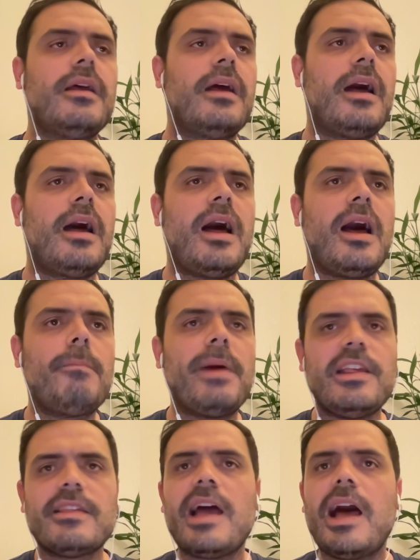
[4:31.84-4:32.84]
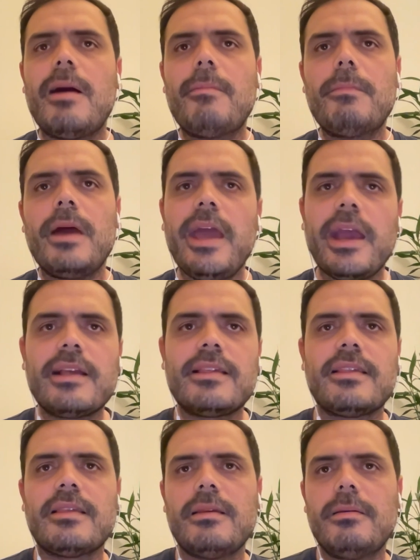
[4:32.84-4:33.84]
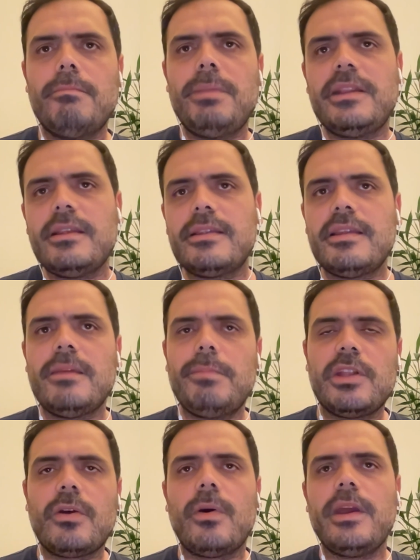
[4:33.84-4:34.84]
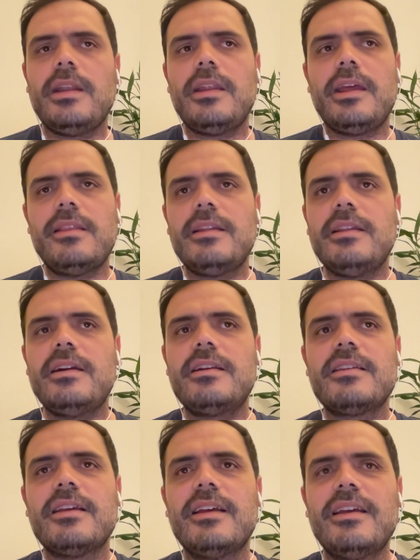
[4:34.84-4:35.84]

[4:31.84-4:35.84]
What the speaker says: by some ex-BTC Bitcoin engineers.